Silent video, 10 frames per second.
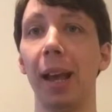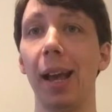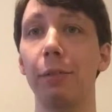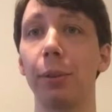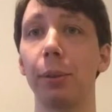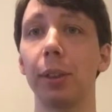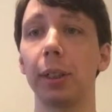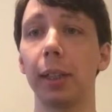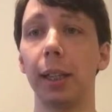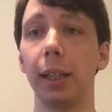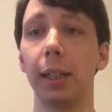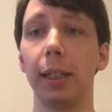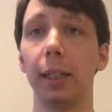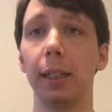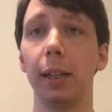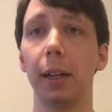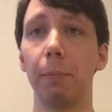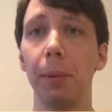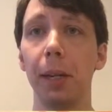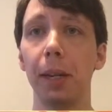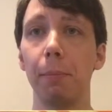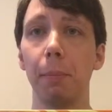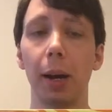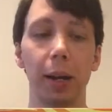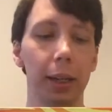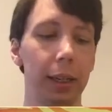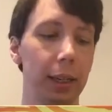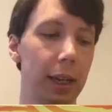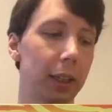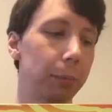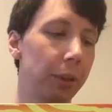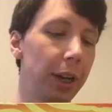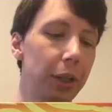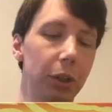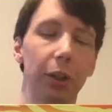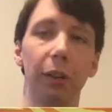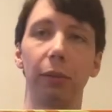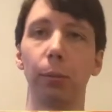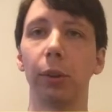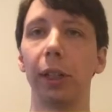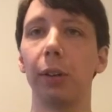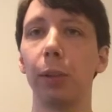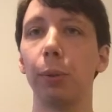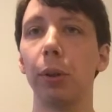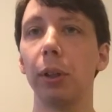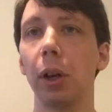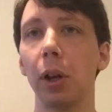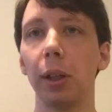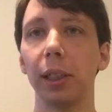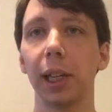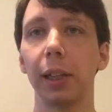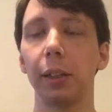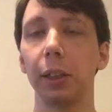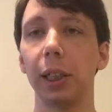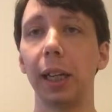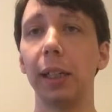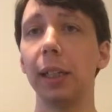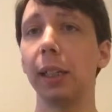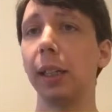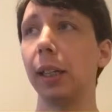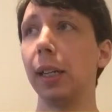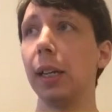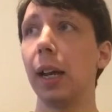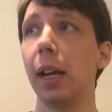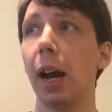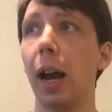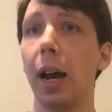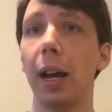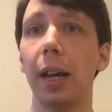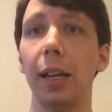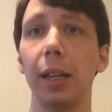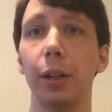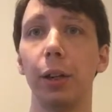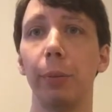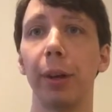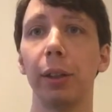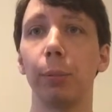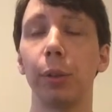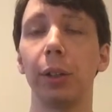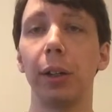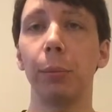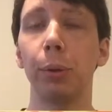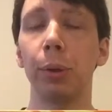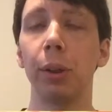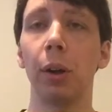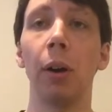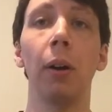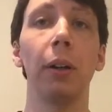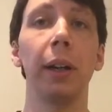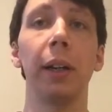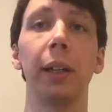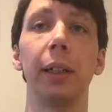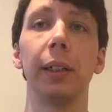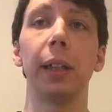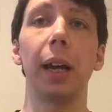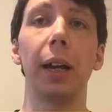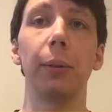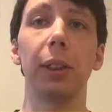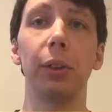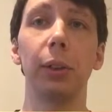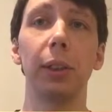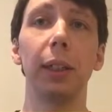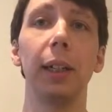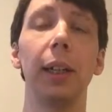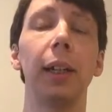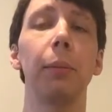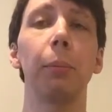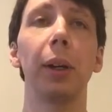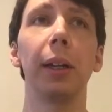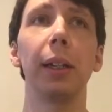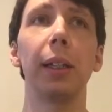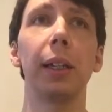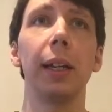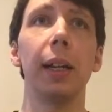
Hi folks, this is going to be my explanation of the Muldowney Protocol as I understand it. I heard about the Muldowney Protocol and I was interested in it, but